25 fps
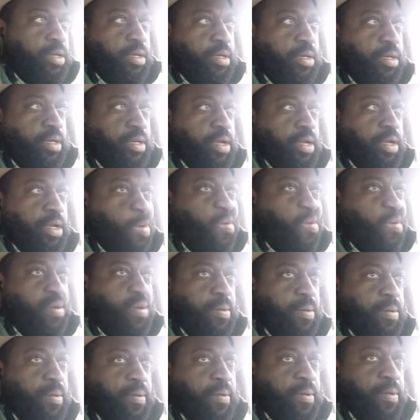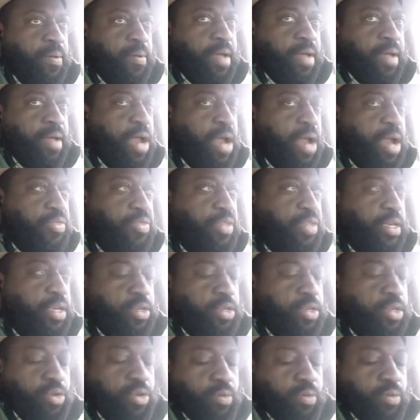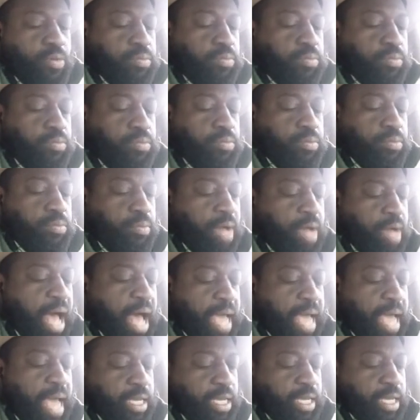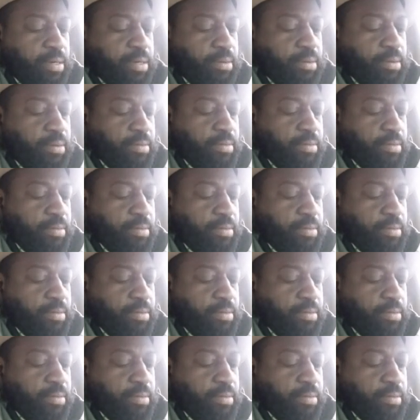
You know, I don't think you'll hike it.